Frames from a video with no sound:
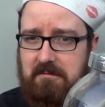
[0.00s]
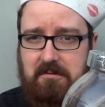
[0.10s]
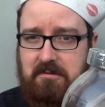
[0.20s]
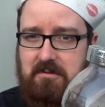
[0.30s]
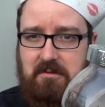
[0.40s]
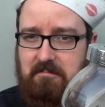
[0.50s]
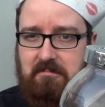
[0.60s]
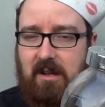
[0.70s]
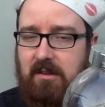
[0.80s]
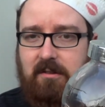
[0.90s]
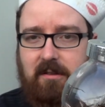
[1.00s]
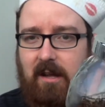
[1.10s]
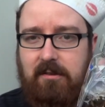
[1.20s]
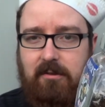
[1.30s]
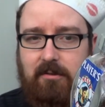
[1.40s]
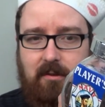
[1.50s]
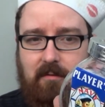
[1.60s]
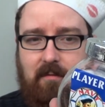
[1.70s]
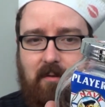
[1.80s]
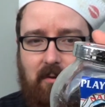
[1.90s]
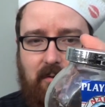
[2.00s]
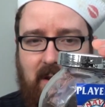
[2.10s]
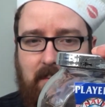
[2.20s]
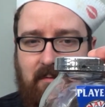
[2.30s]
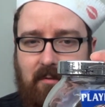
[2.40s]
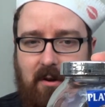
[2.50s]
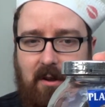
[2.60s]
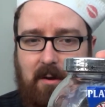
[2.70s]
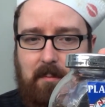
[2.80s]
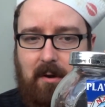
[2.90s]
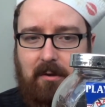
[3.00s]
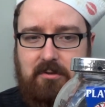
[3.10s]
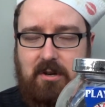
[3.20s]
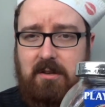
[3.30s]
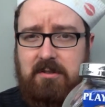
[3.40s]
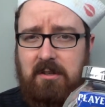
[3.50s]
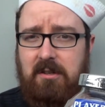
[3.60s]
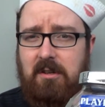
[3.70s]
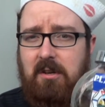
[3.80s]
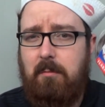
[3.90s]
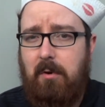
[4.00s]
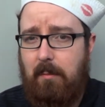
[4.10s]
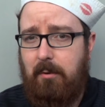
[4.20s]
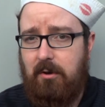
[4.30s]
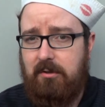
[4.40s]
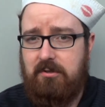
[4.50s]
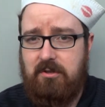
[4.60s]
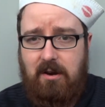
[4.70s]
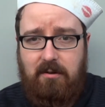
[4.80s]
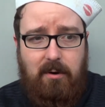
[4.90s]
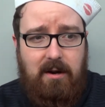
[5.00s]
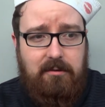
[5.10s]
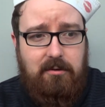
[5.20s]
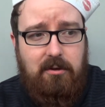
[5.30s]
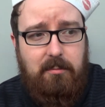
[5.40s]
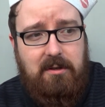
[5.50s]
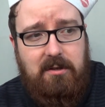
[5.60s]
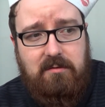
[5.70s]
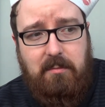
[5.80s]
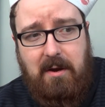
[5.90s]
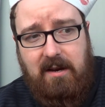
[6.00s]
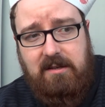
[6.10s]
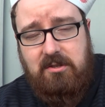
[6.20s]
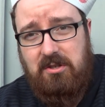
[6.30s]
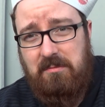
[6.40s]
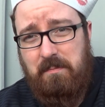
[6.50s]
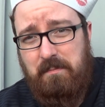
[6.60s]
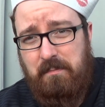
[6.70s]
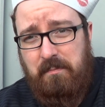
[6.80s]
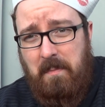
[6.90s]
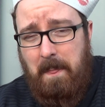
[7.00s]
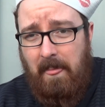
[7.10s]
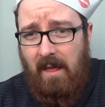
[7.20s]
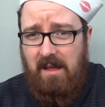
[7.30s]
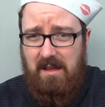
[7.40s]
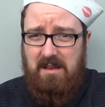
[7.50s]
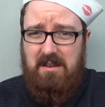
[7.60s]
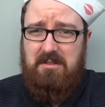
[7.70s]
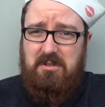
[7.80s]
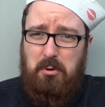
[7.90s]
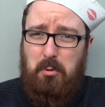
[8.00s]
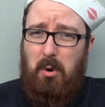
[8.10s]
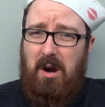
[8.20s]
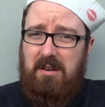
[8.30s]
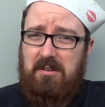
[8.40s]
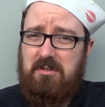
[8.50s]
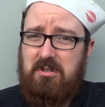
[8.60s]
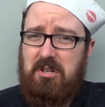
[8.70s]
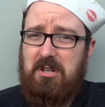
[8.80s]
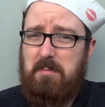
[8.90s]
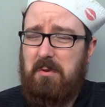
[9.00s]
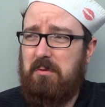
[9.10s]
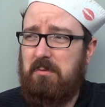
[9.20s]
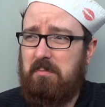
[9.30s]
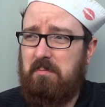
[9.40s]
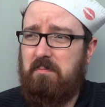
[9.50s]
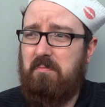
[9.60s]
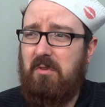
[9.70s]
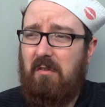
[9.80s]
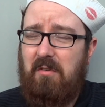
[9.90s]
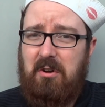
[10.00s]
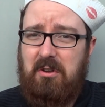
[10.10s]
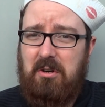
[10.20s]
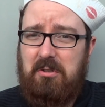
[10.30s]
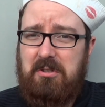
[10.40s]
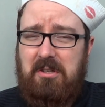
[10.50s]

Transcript: So I don't know the full name for it, I apologise. But I put it in a jar a while ago because the packaging is quite cheap and not very good.